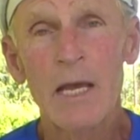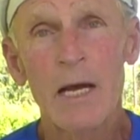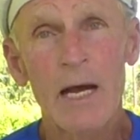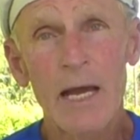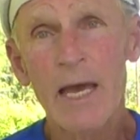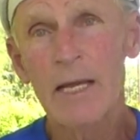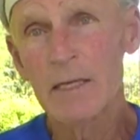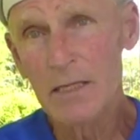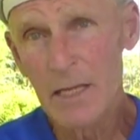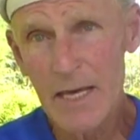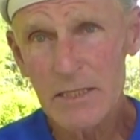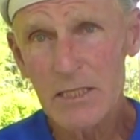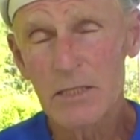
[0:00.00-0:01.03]
I had a
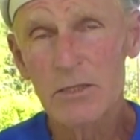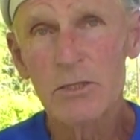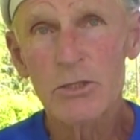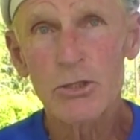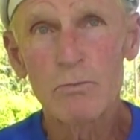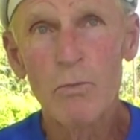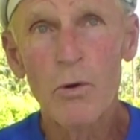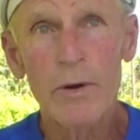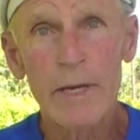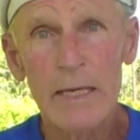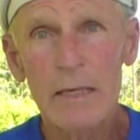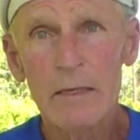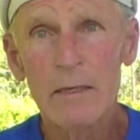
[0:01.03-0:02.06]
lesson this
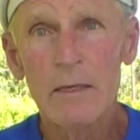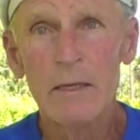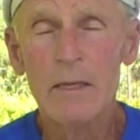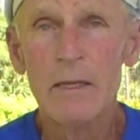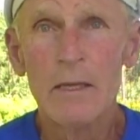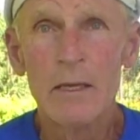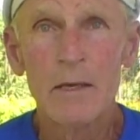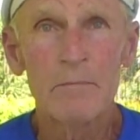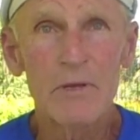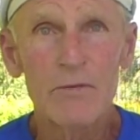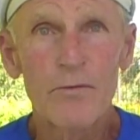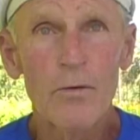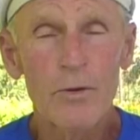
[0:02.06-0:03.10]
morning
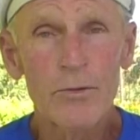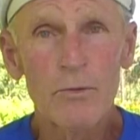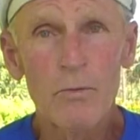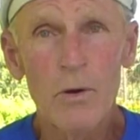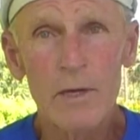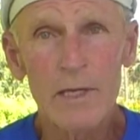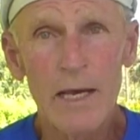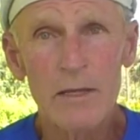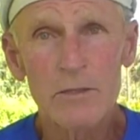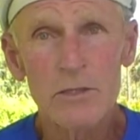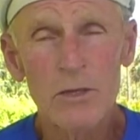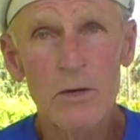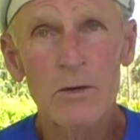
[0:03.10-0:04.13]
before the
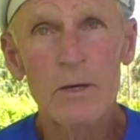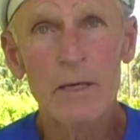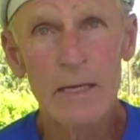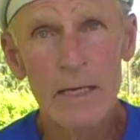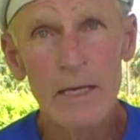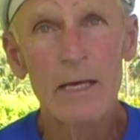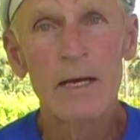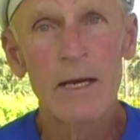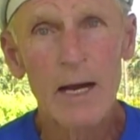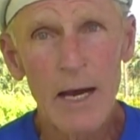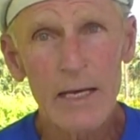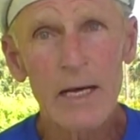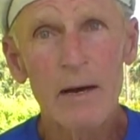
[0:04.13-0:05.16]
workout, so
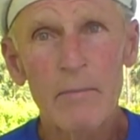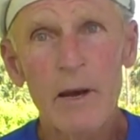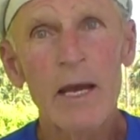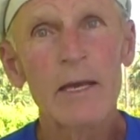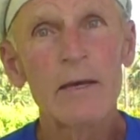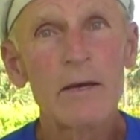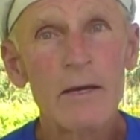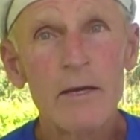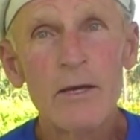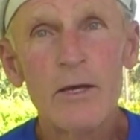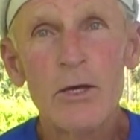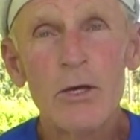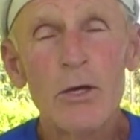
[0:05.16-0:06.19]
I got my
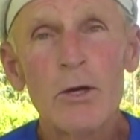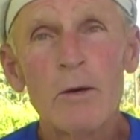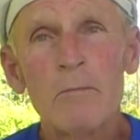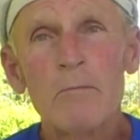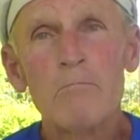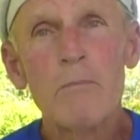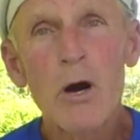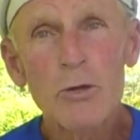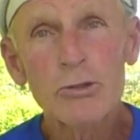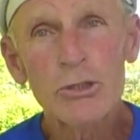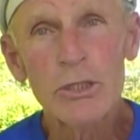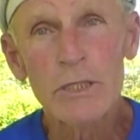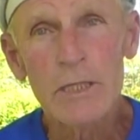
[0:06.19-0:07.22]

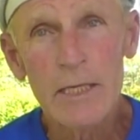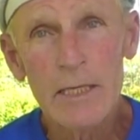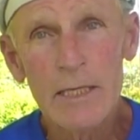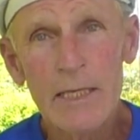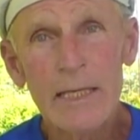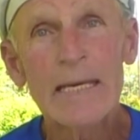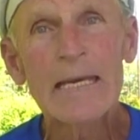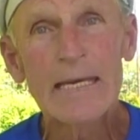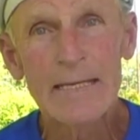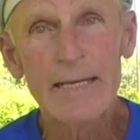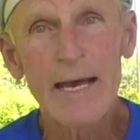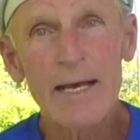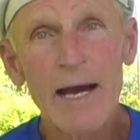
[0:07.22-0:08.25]
motion
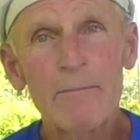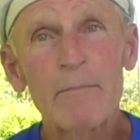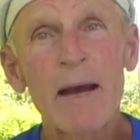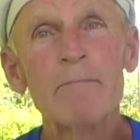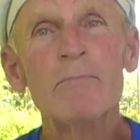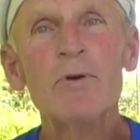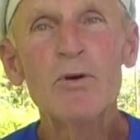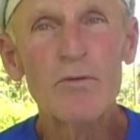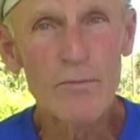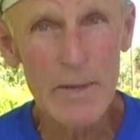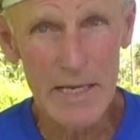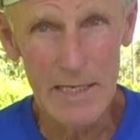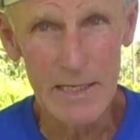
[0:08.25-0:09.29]
in, I got my
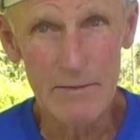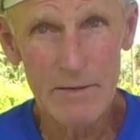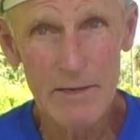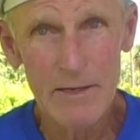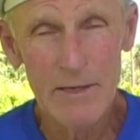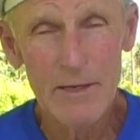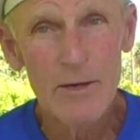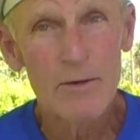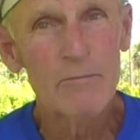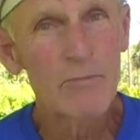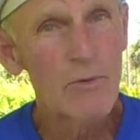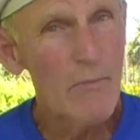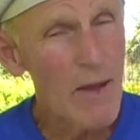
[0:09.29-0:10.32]
movement in.
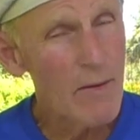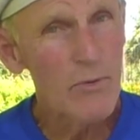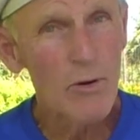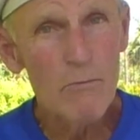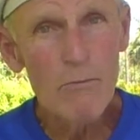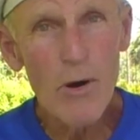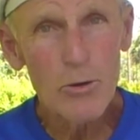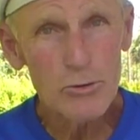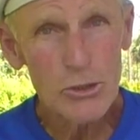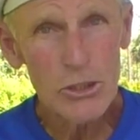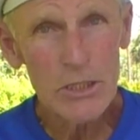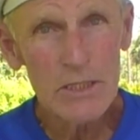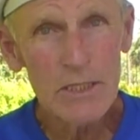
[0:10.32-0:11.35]
Remember,
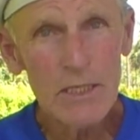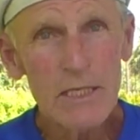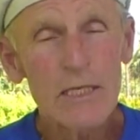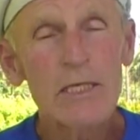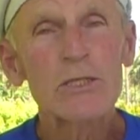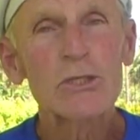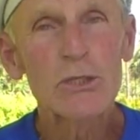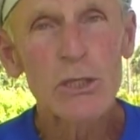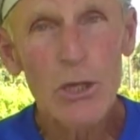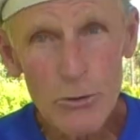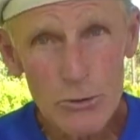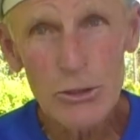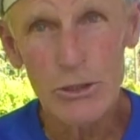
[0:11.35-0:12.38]
motion is
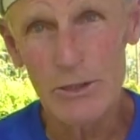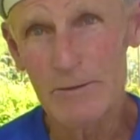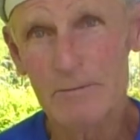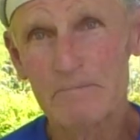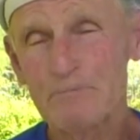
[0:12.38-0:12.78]
lotion.